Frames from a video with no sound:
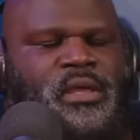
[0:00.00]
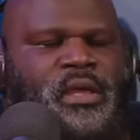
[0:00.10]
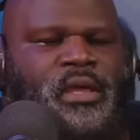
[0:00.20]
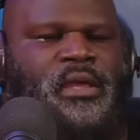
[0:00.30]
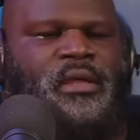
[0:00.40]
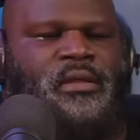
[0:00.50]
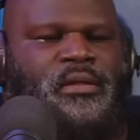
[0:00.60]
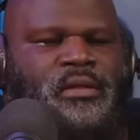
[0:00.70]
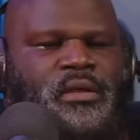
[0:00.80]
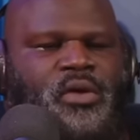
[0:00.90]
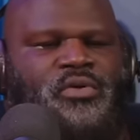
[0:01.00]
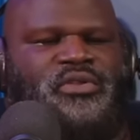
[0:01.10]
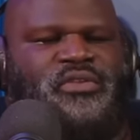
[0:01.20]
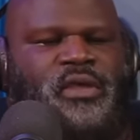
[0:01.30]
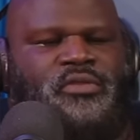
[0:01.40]
And Cody
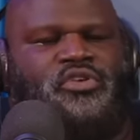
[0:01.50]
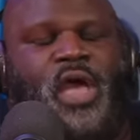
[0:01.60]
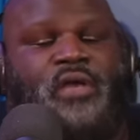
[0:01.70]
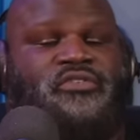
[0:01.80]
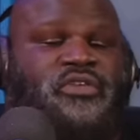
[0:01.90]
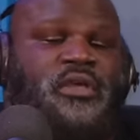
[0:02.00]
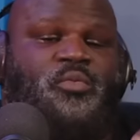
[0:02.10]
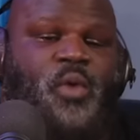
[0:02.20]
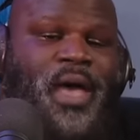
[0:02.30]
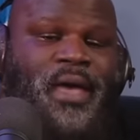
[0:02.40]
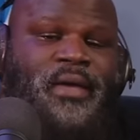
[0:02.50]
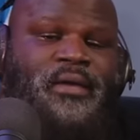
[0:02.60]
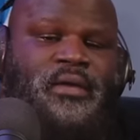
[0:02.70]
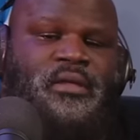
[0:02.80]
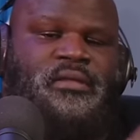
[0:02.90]
said, do y'all see why
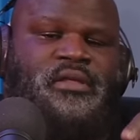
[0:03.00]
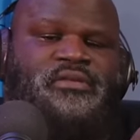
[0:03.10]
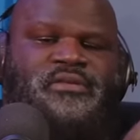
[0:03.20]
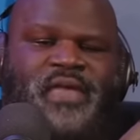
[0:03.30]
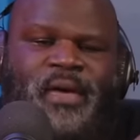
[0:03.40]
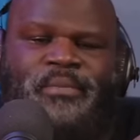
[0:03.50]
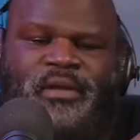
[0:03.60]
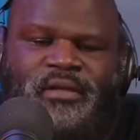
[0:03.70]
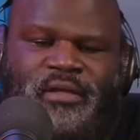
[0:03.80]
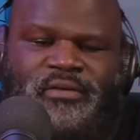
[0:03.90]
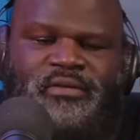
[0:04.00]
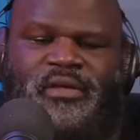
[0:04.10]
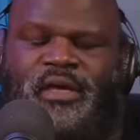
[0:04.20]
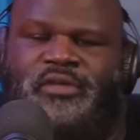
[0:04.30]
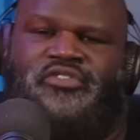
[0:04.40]
this is happening this?
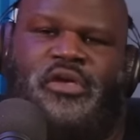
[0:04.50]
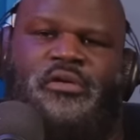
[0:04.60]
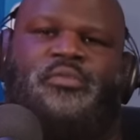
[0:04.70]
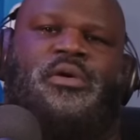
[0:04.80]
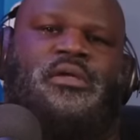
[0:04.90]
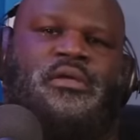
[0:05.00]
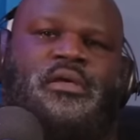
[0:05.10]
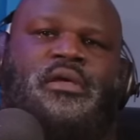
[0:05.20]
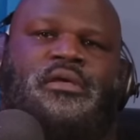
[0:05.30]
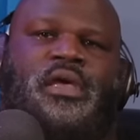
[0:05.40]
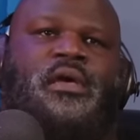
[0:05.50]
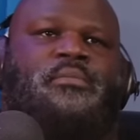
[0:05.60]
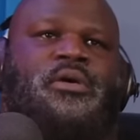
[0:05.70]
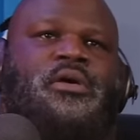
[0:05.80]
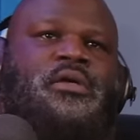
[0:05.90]
And Jacob went, yeah,
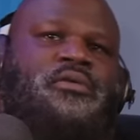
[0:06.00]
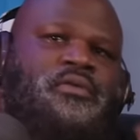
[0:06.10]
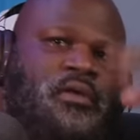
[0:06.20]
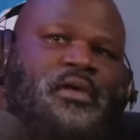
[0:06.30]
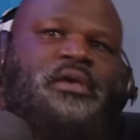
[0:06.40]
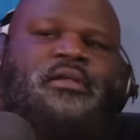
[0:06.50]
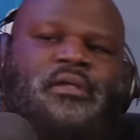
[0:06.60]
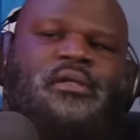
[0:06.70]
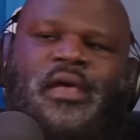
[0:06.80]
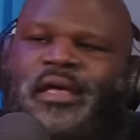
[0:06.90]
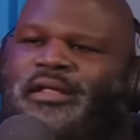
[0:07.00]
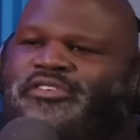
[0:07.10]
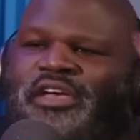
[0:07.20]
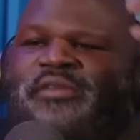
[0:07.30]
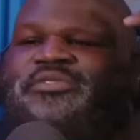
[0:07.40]
because he did. And
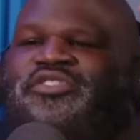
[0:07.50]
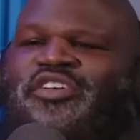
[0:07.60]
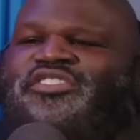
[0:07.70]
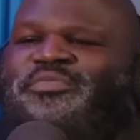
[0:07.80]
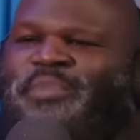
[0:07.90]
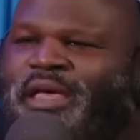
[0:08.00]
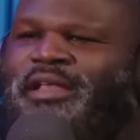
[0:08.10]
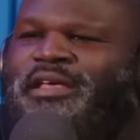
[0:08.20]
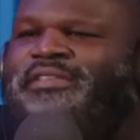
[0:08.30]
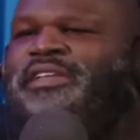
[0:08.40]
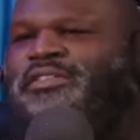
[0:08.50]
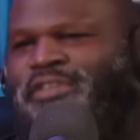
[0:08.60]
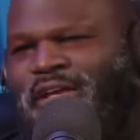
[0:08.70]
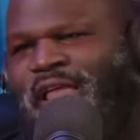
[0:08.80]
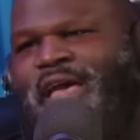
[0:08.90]
Jacob started explaining. He's teaching
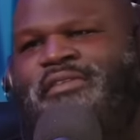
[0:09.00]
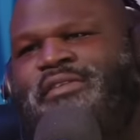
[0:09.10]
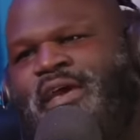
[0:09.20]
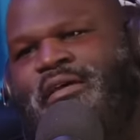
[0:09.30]
the class now.